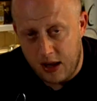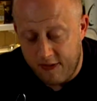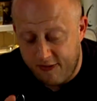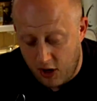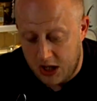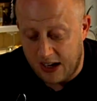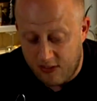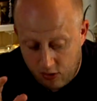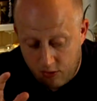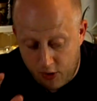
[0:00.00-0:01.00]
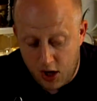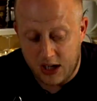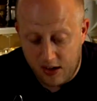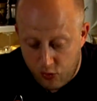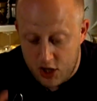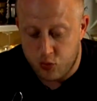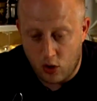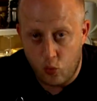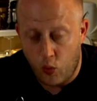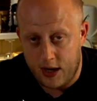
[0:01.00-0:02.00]
the verdict of which
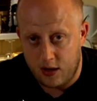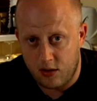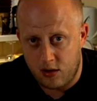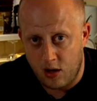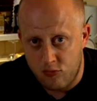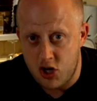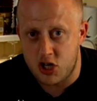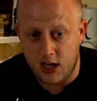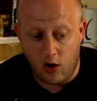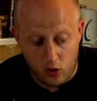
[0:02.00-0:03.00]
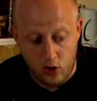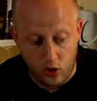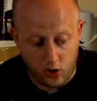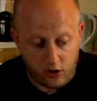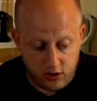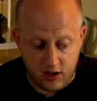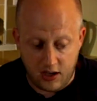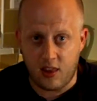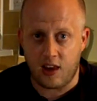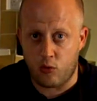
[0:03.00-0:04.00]
one wins, originally on looks,
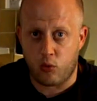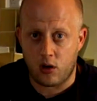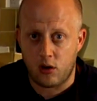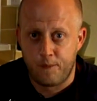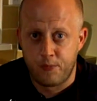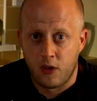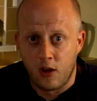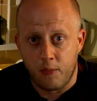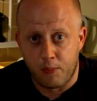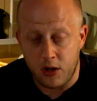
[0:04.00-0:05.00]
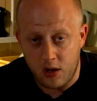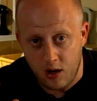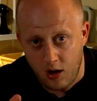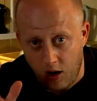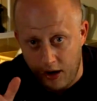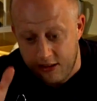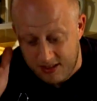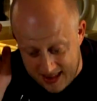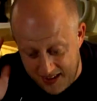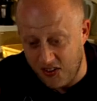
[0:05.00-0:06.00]
is this one. But it's
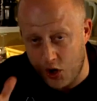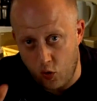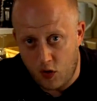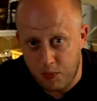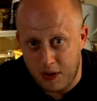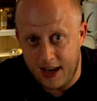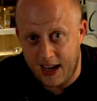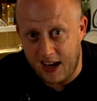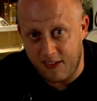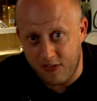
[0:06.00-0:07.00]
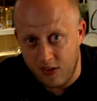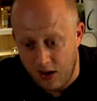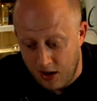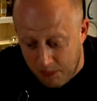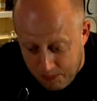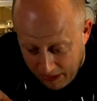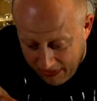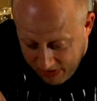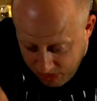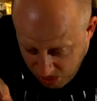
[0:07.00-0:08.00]
difficult to believe, but
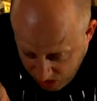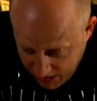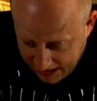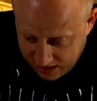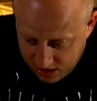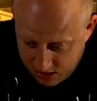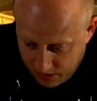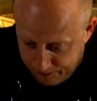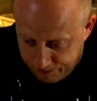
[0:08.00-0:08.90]
this